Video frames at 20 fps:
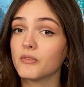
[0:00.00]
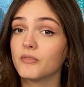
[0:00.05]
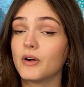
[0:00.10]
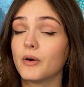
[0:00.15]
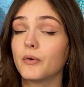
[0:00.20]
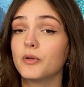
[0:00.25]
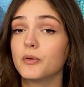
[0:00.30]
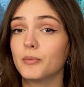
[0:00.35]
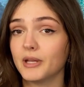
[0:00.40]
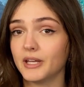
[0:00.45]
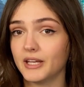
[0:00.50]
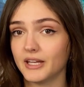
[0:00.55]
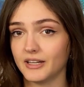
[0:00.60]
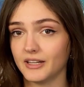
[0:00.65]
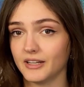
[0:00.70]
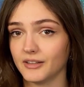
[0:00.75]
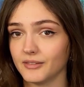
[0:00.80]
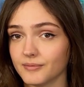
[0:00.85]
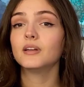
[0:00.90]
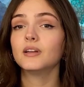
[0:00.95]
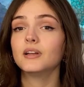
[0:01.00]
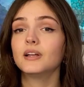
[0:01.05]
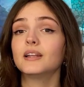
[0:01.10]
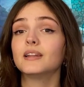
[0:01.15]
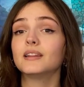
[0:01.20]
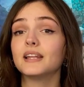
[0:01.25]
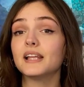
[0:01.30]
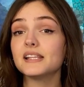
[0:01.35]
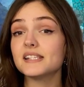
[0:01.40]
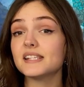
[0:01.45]
very beginning.
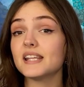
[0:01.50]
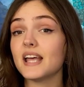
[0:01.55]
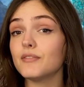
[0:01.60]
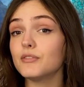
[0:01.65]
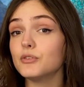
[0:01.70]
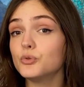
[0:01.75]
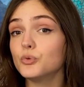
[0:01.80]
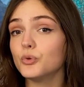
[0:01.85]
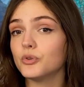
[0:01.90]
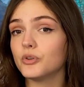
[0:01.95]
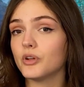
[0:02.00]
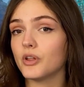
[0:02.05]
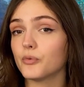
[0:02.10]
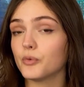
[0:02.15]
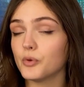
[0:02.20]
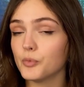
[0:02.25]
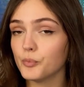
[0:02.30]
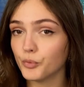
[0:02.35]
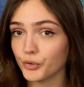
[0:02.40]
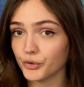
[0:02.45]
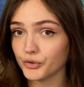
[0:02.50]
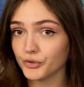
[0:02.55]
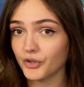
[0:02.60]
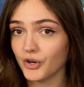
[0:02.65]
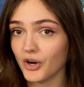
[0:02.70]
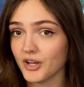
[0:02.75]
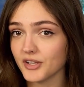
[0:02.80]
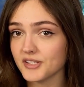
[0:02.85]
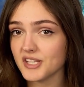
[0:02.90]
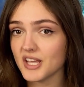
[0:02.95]
Let's dive into another important
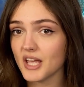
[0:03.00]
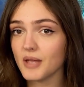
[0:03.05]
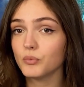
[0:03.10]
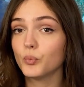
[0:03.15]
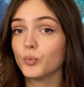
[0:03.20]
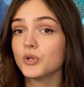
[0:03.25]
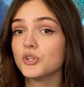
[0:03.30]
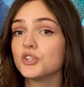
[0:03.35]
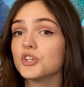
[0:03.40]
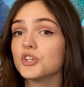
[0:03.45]
concept, which